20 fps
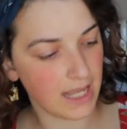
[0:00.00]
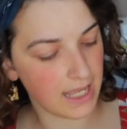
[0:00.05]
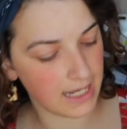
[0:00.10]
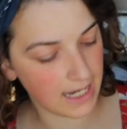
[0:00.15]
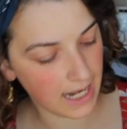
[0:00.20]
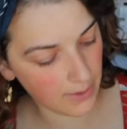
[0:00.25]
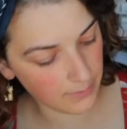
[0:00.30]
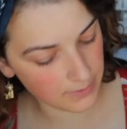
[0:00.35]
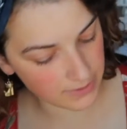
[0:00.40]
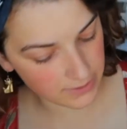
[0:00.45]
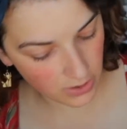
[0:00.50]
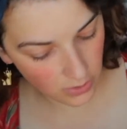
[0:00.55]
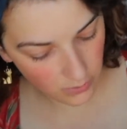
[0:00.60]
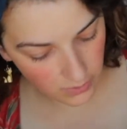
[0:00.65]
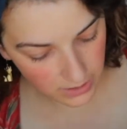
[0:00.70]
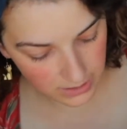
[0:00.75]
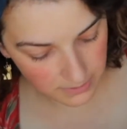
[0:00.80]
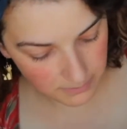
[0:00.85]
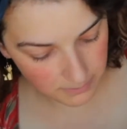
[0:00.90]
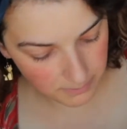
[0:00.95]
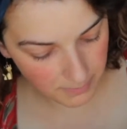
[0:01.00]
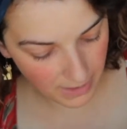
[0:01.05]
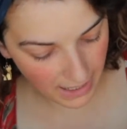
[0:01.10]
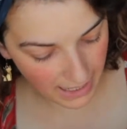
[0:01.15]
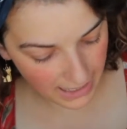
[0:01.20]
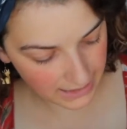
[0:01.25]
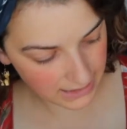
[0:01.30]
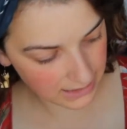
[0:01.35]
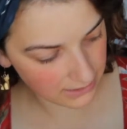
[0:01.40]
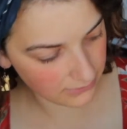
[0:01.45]
and I was going
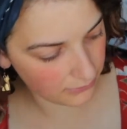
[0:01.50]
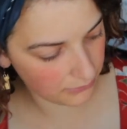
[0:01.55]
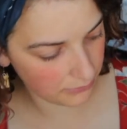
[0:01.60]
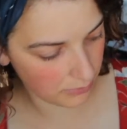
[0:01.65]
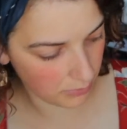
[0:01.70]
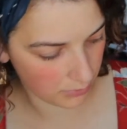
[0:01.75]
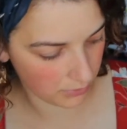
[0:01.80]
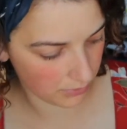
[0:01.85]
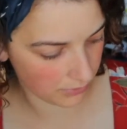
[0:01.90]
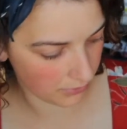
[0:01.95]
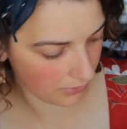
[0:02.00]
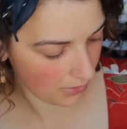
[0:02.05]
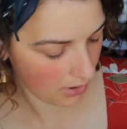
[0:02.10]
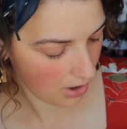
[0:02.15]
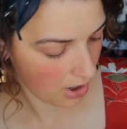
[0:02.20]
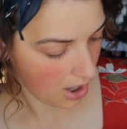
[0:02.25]
back and forth